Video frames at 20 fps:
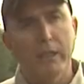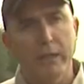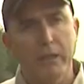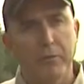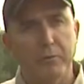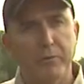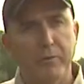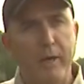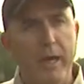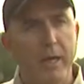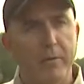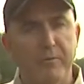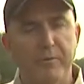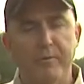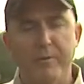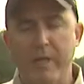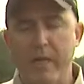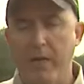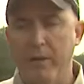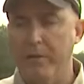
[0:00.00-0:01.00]
legal traps for
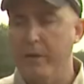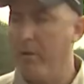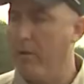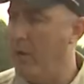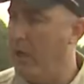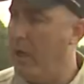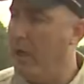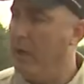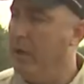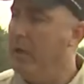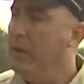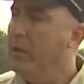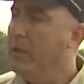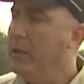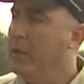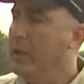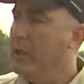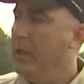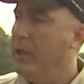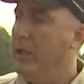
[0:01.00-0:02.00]
South Carolina,
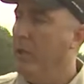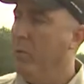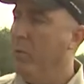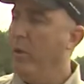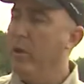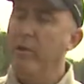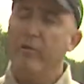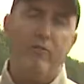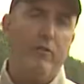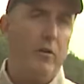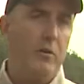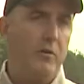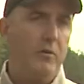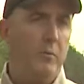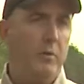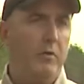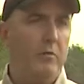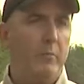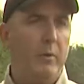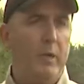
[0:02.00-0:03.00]
you know, one of the first
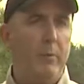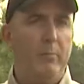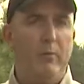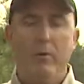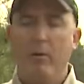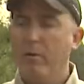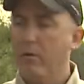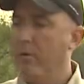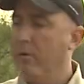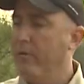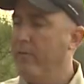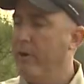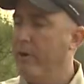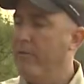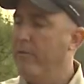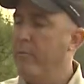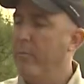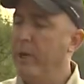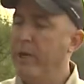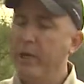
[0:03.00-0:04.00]
ones people are, are very
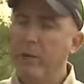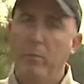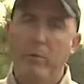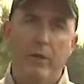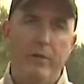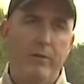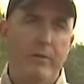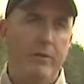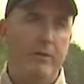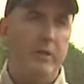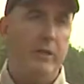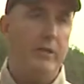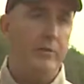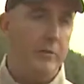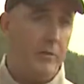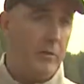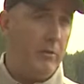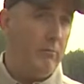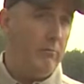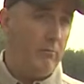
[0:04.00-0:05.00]
familiar with is, is,
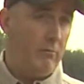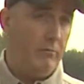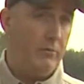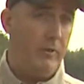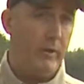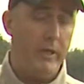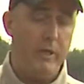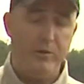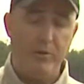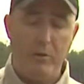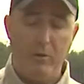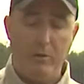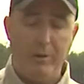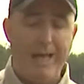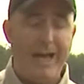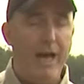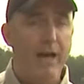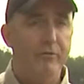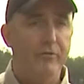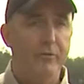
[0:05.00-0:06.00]
your traditional
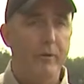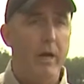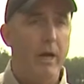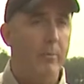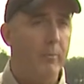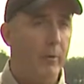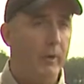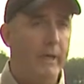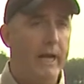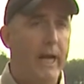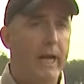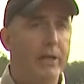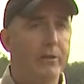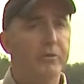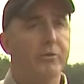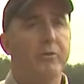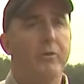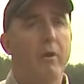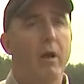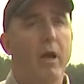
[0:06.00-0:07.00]
live trap or cage
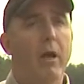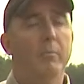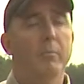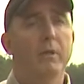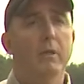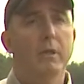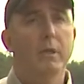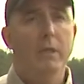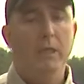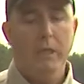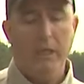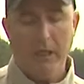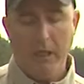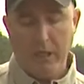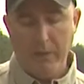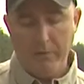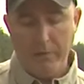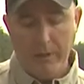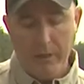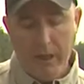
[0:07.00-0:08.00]
trap.
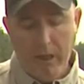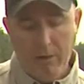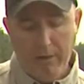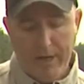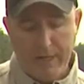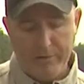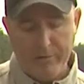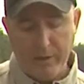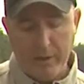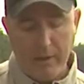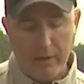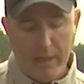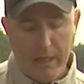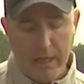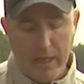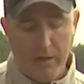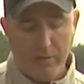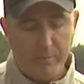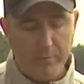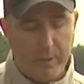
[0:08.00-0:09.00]
Uh, the law actually
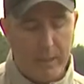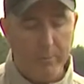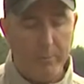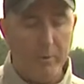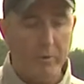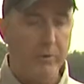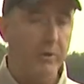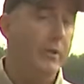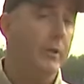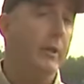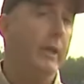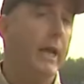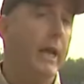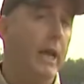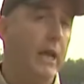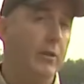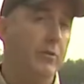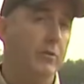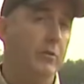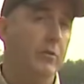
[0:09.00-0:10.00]
allows people to
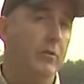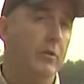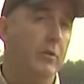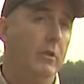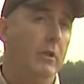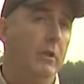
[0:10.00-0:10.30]
catch